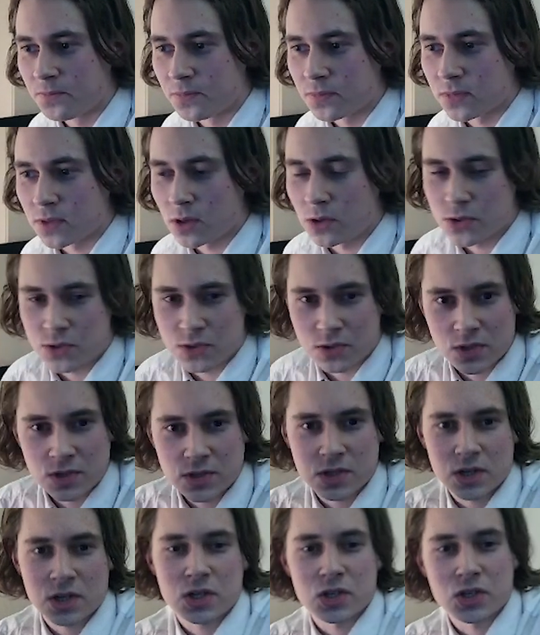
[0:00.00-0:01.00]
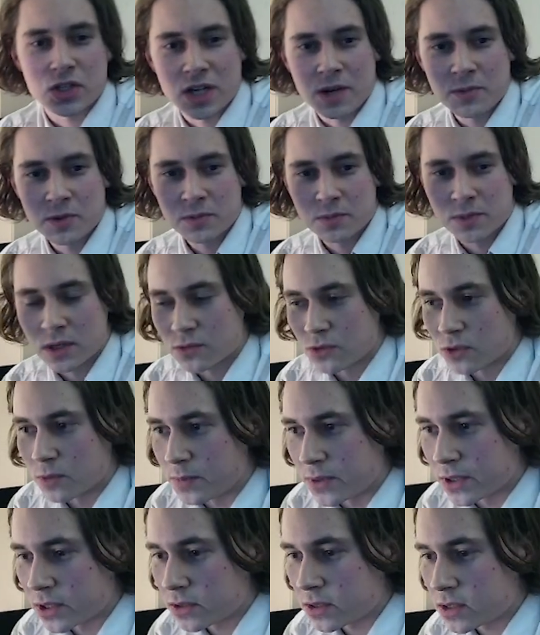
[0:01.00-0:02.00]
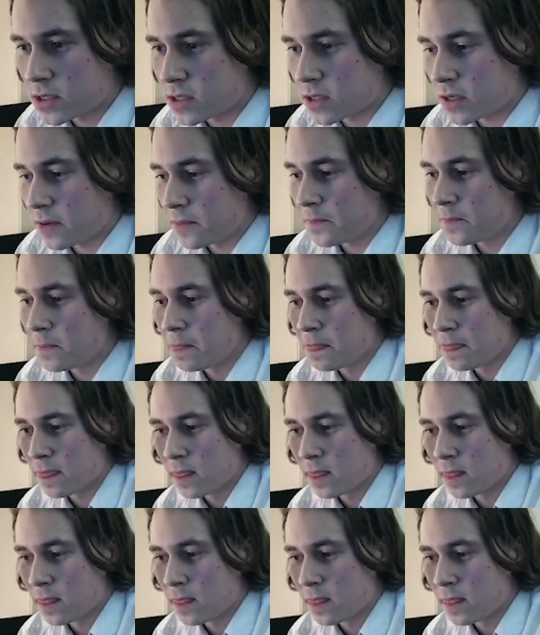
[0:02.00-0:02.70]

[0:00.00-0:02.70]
Also Restoration Shaman, but a Volpira this time.